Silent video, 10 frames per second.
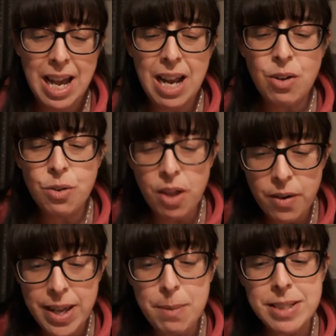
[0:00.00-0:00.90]
And
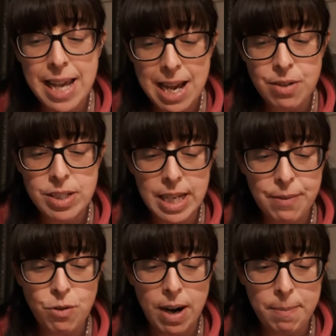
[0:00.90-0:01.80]
although he was out to
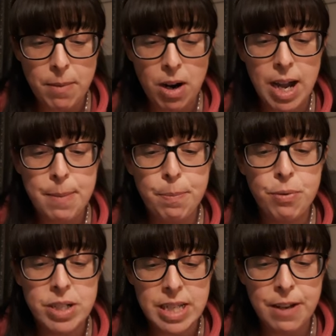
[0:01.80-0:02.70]
give Grandma a
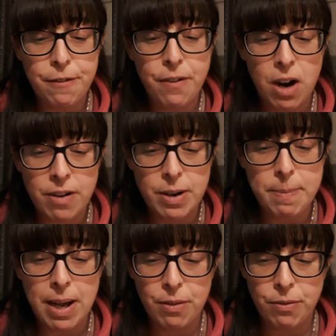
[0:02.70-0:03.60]
pretty fiery
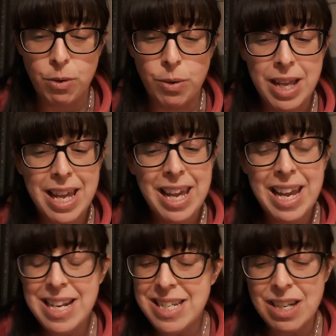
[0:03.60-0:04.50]
mouthful,
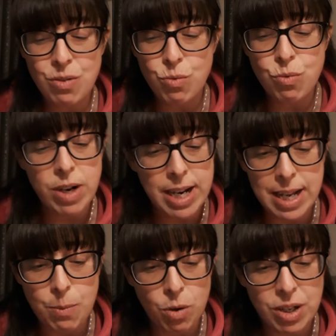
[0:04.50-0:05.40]
he didn't
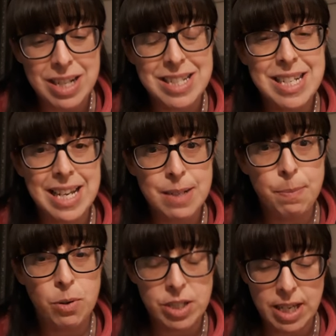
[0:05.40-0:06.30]
really want a dead
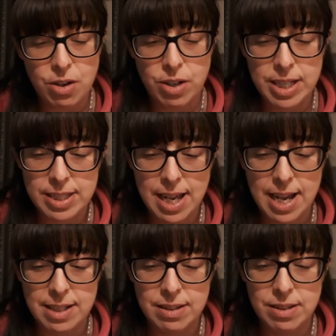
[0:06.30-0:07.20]
body on his
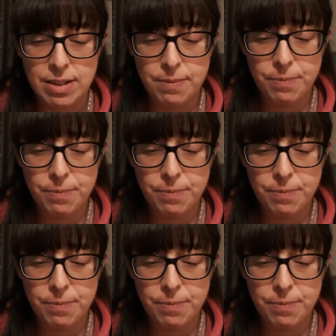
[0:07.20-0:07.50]
hands.